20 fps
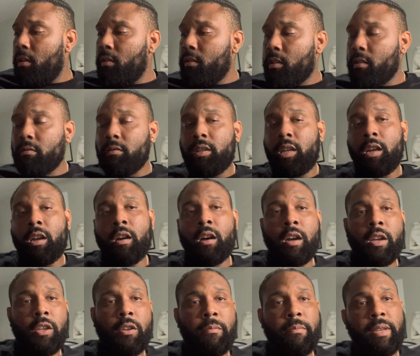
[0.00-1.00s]
Don't tell all
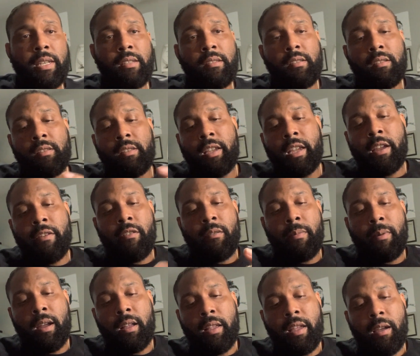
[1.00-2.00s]
your business to
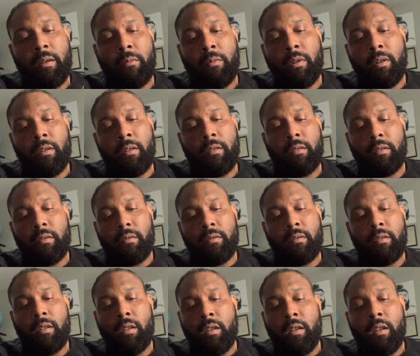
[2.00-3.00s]
everybody at work.
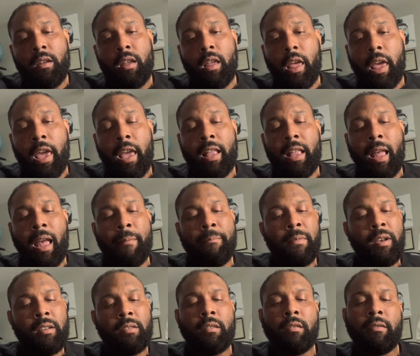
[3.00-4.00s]
And I'm
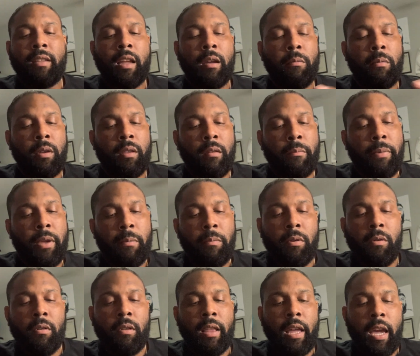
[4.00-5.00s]
also not one of the people
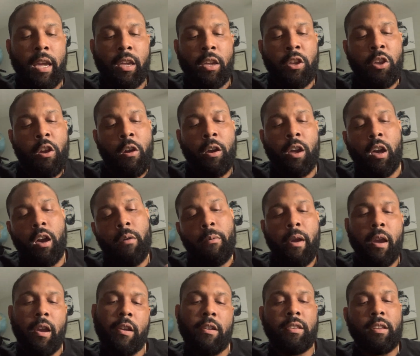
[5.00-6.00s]
who are like, your
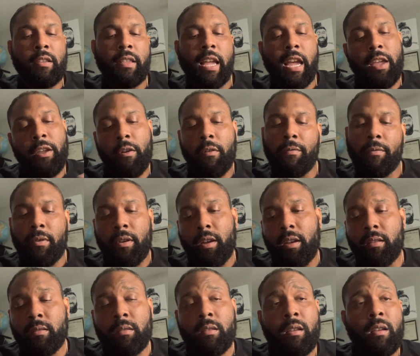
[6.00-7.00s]
coworkers are not your
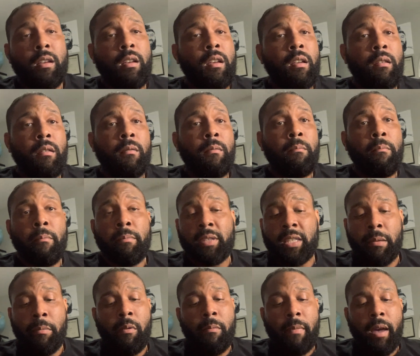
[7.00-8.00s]
friends.
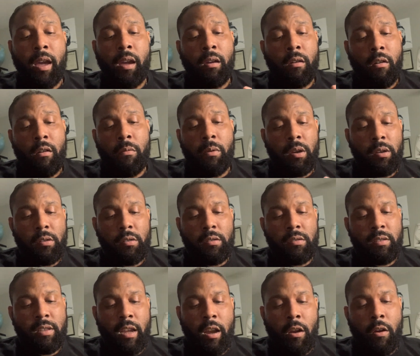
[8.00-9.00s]
Some of my
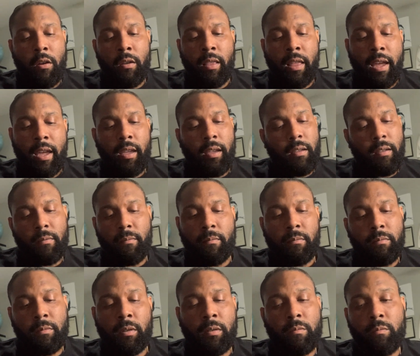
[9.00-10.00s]
coworkers are like,
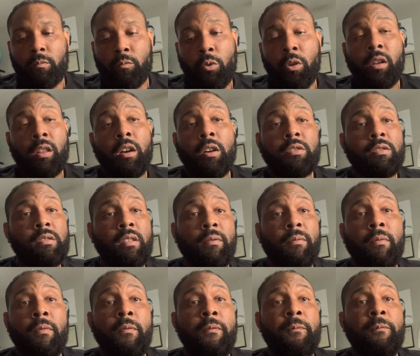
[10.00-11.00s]
we're closer than
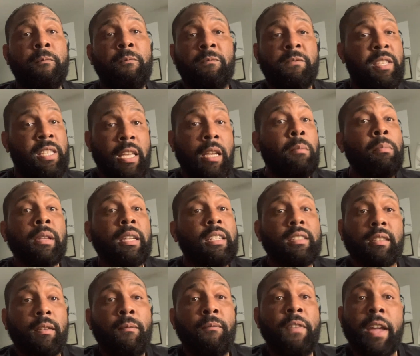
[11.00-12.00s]

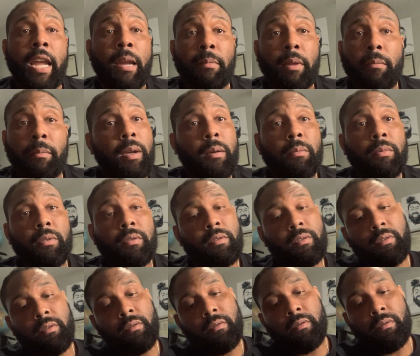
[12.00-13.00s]
siblings and family members.